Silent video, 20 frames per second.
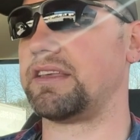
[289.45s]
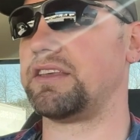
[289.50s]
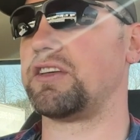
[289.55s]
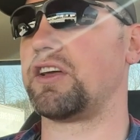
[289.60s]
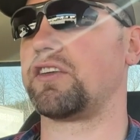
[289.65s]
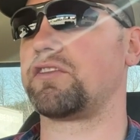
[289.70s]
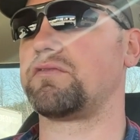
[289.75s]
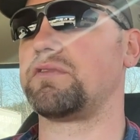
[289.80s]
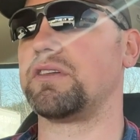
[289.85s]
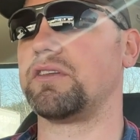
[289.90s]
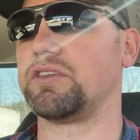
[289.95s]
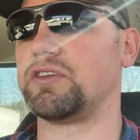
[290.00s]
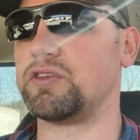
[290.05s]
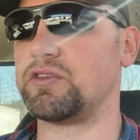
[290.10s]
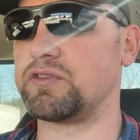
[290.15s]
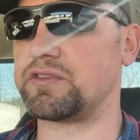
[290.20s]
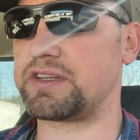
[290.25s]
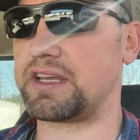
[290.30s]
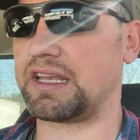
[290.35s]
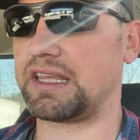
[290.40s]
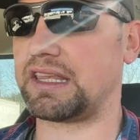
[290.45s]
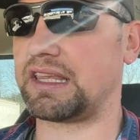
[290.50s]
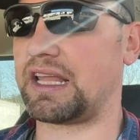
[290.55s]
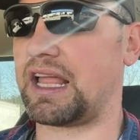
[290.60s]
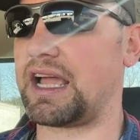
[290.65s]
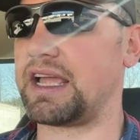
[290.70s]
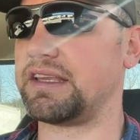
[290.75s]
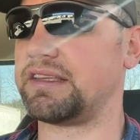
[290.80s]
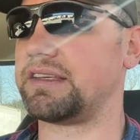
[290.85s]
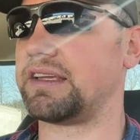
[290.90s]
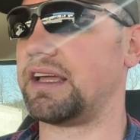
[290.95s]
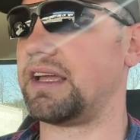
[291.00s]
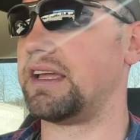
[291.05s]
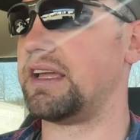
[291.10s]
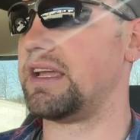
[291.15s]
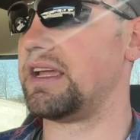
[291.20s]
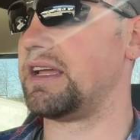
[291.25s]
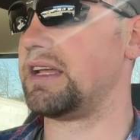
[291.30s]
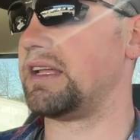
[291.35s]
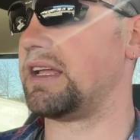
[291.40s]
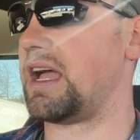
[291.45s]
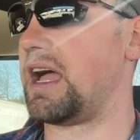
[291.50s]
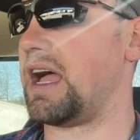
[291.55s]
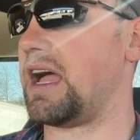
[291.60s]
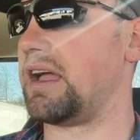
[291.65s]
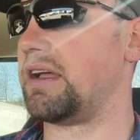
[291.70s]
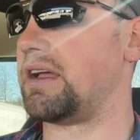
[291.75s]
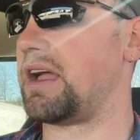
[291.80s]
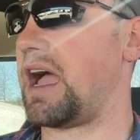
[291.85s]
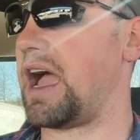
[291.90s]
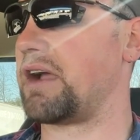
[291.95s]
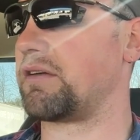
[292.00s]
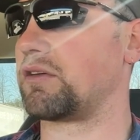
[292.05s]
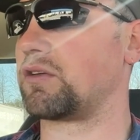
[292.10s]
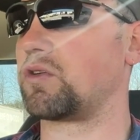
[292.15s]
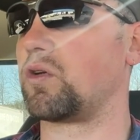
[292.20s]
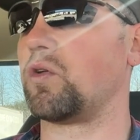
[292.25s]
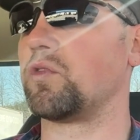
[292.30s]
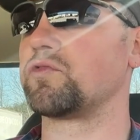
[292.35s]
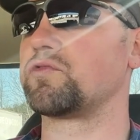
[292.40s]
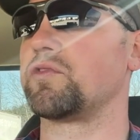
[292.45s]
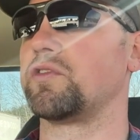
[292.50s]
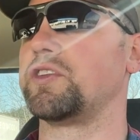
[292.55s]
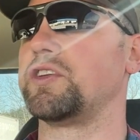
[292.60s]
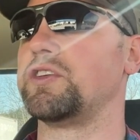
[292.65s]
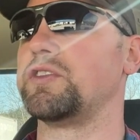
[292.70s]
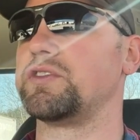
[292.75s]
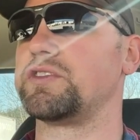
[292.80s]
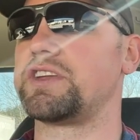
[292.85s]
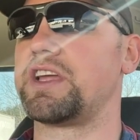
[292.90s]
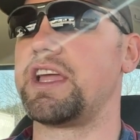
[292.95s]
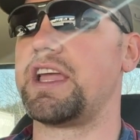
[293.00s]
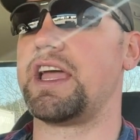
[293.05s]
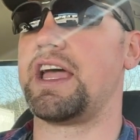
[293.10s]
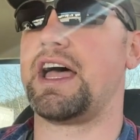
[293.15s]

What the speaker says: industrial use and light agricultural use,